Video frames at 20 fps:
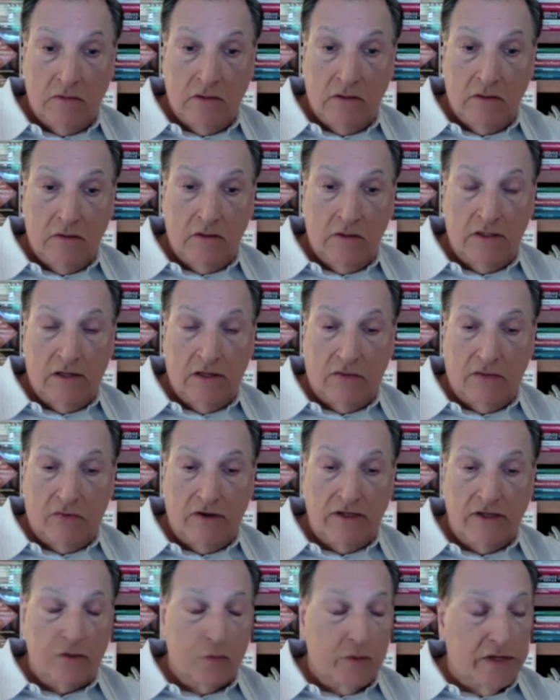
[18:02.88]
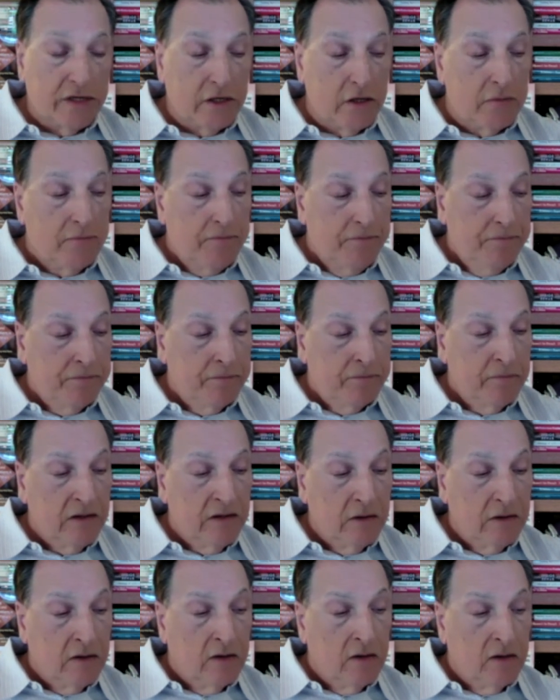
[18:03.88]
the death rates went up.
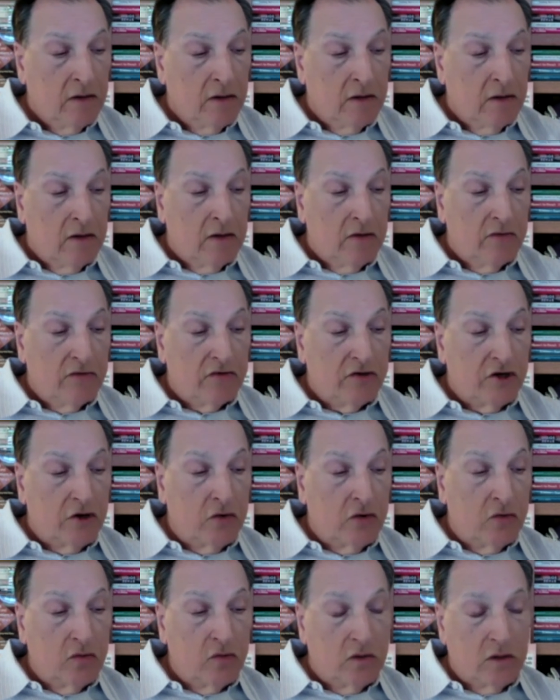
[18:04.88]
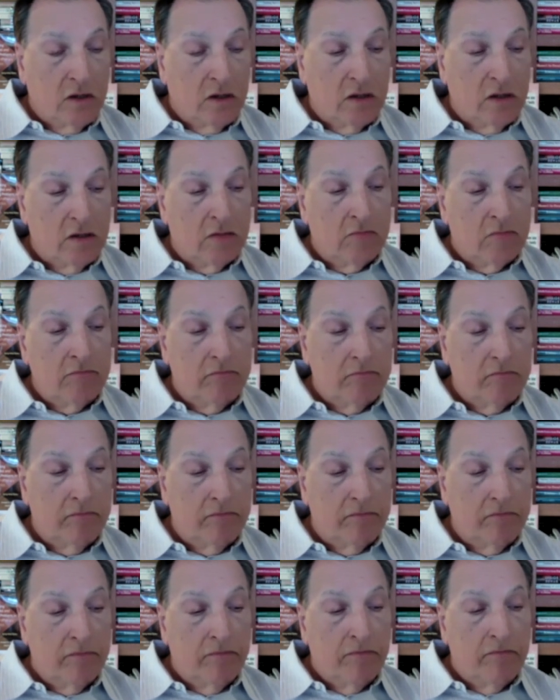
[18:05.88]
So
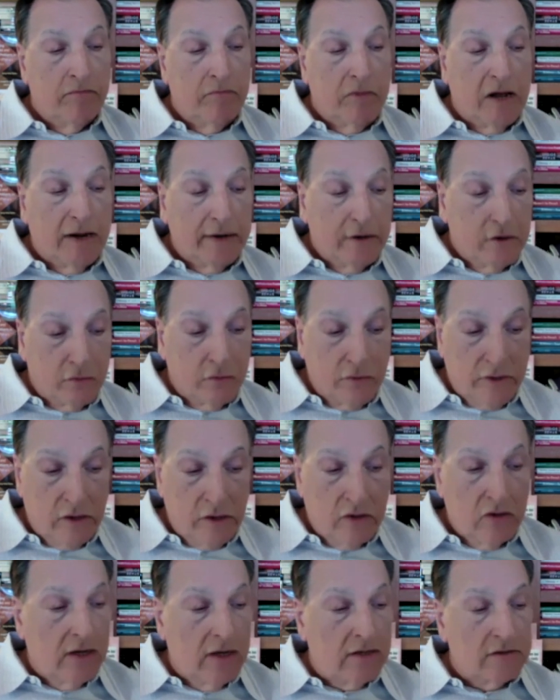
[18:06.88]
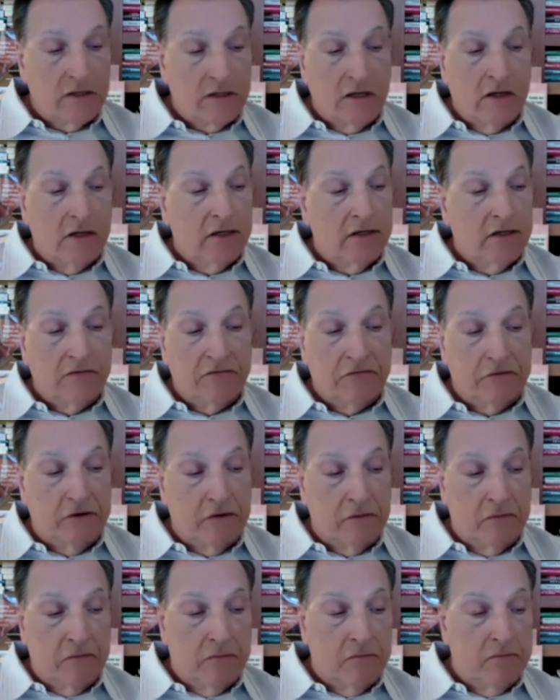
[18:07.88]
my career has gone
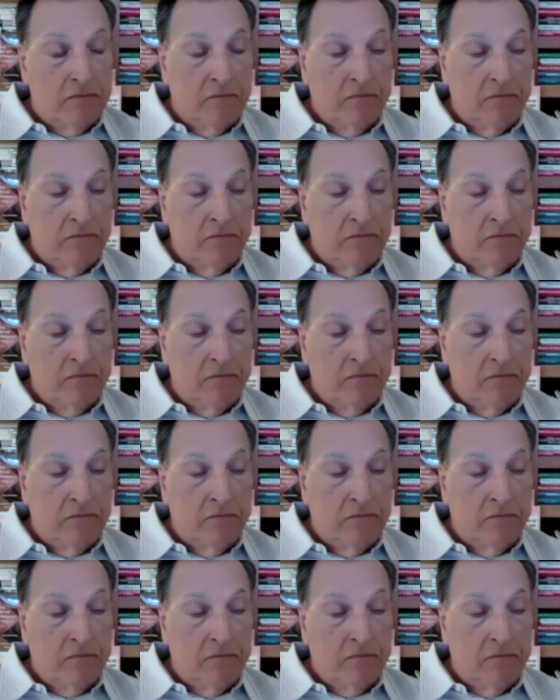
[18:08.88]
from